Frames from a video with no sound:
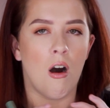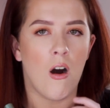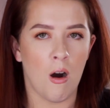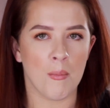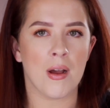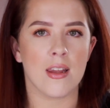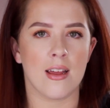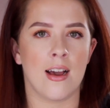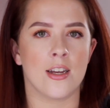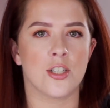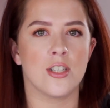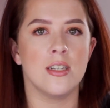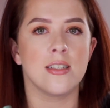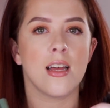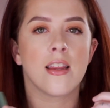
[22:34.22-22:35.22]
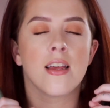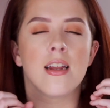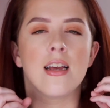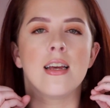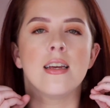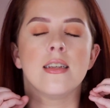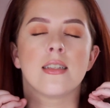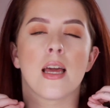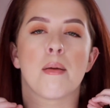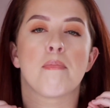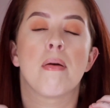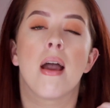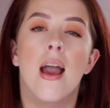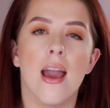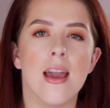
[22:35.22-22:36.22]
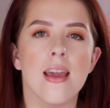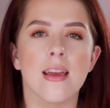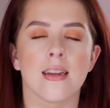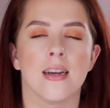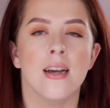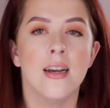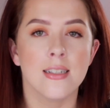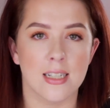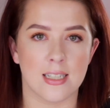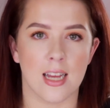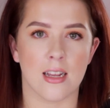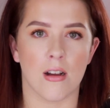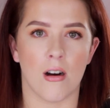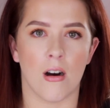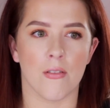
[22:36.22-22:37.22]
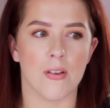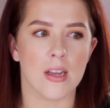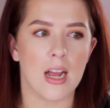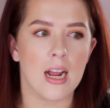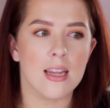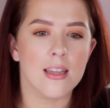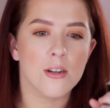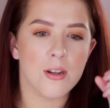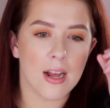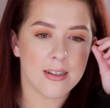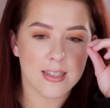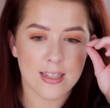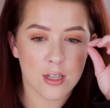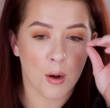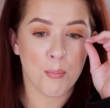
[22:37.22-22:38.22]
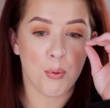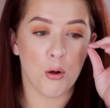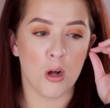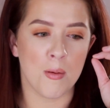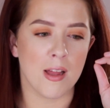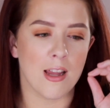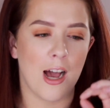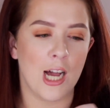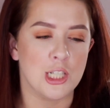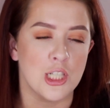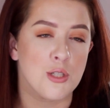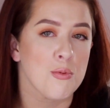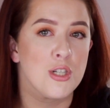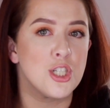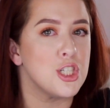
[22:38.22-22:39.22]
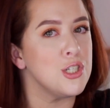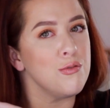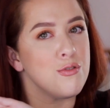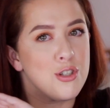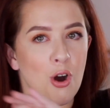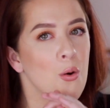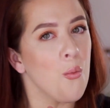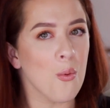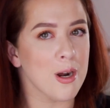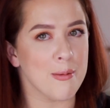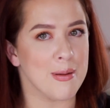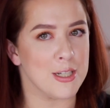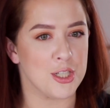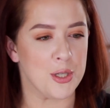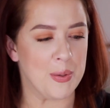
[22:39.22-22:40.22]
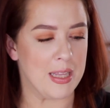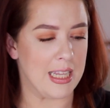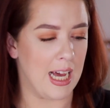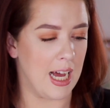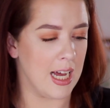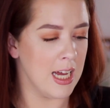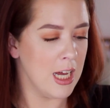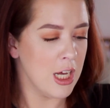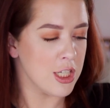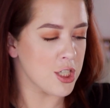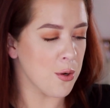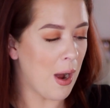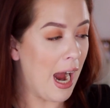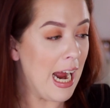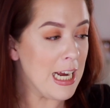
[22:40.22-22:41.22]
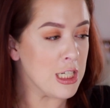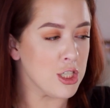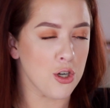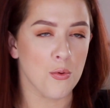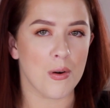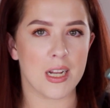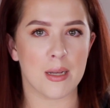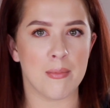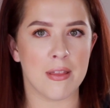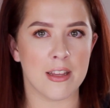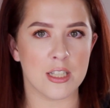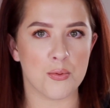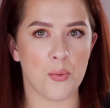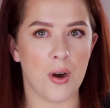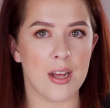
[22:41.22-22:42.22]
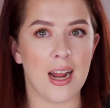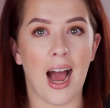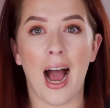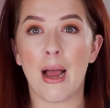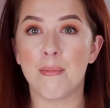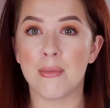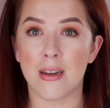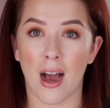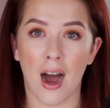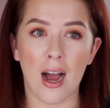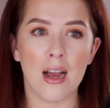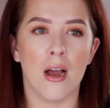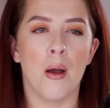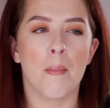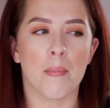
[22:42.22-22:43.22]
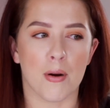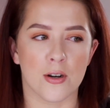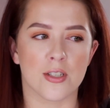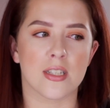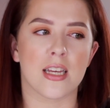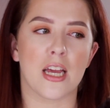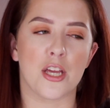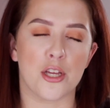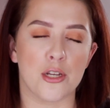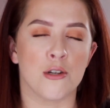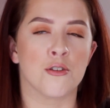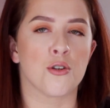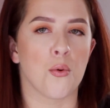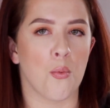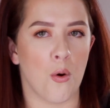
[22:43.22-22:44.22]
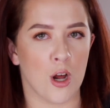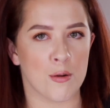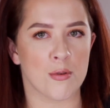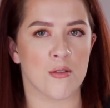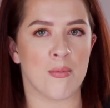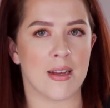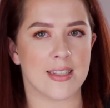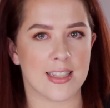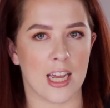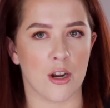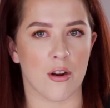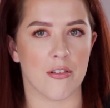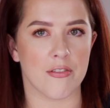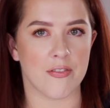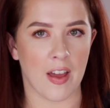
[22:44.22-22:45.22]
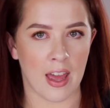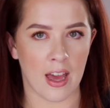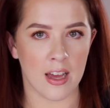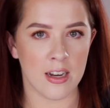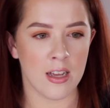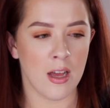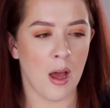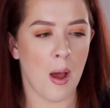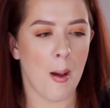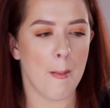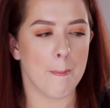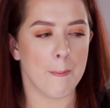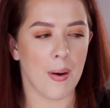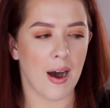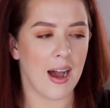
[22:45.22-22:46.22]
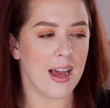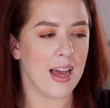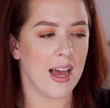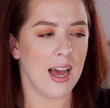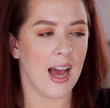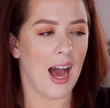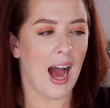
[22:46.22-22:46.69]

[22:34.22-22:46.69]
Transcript: on my lashes, and then it is a pain to take off. Like, I literally had to sit there and pull on my lashes, which you don't want to be doing that. So I don't recommend this one. I'm not personally a huge waterproof mascara fan, but